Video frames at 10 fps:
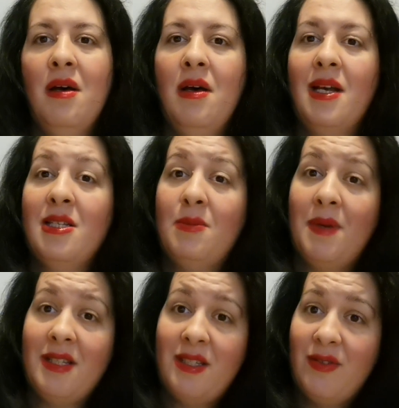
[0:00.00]

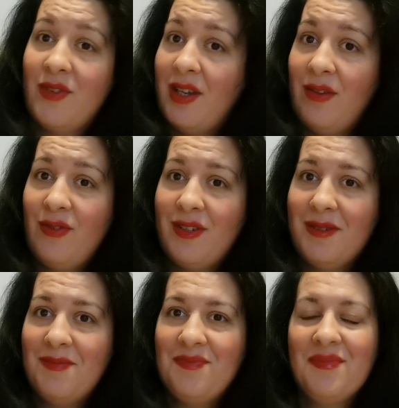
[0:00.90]
expensive gift,
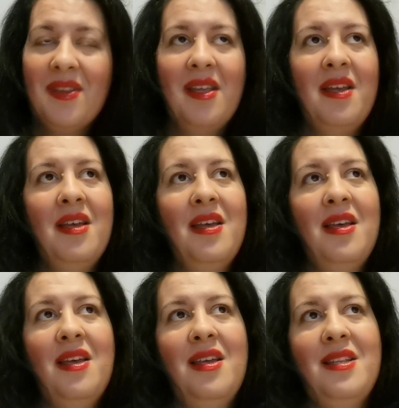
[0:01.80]

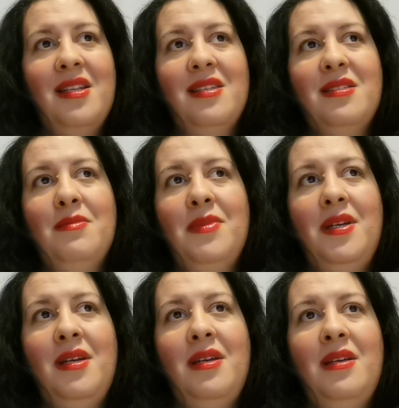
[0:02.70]
doesn't
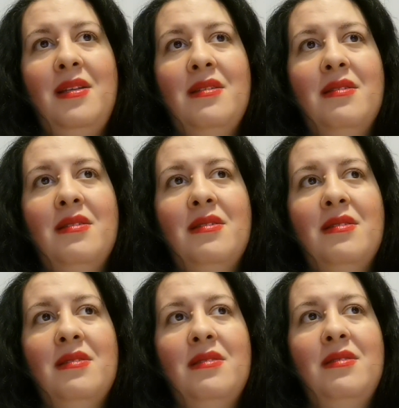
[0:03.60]
mean
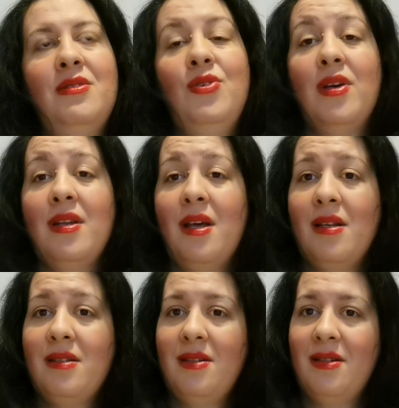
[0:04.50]
you are
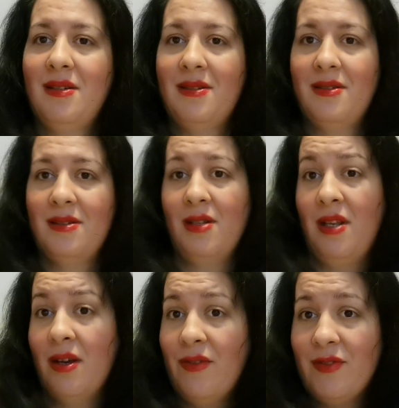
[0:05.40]
not
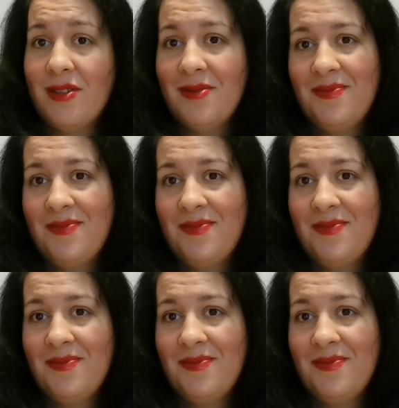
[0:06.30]
loved.